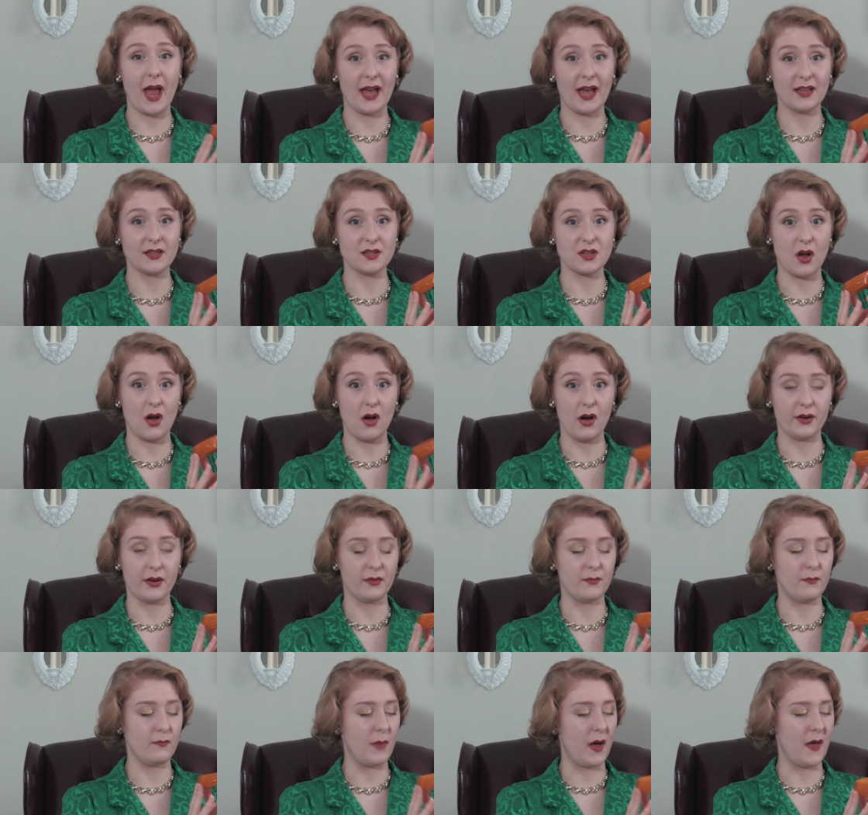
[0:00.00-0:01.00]
and
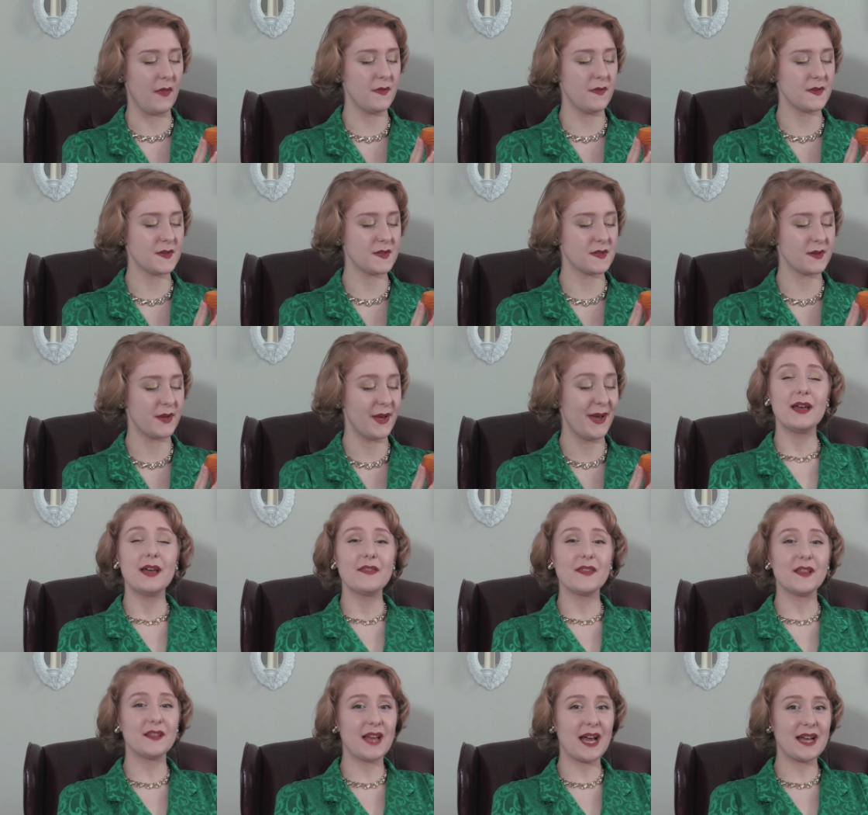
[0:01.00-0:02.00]
autumn months.
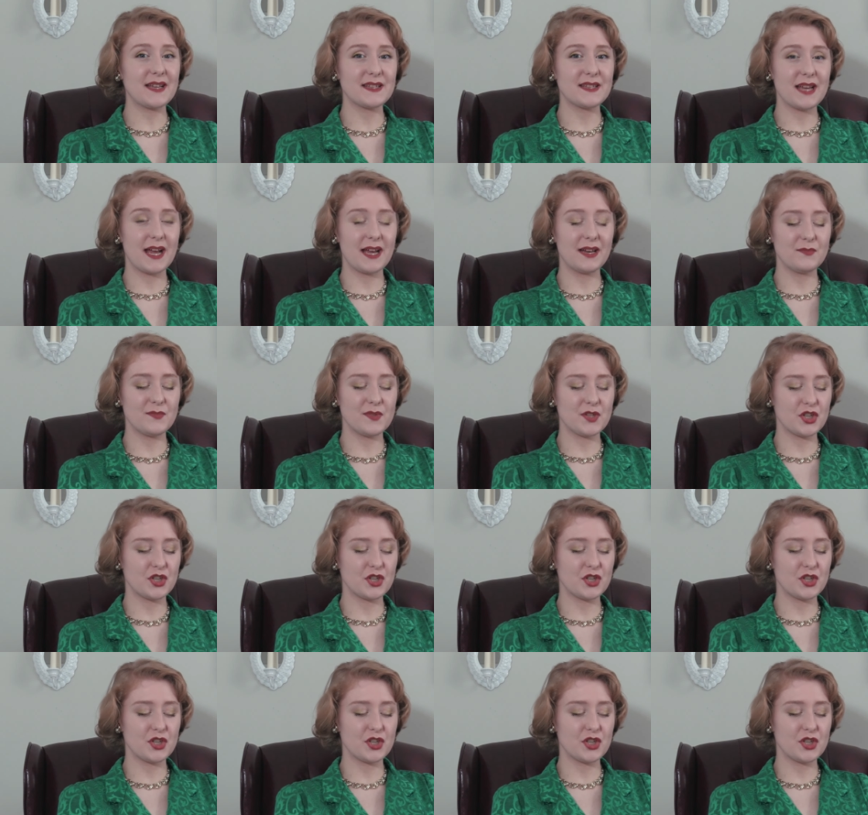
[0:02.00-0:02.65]
The last items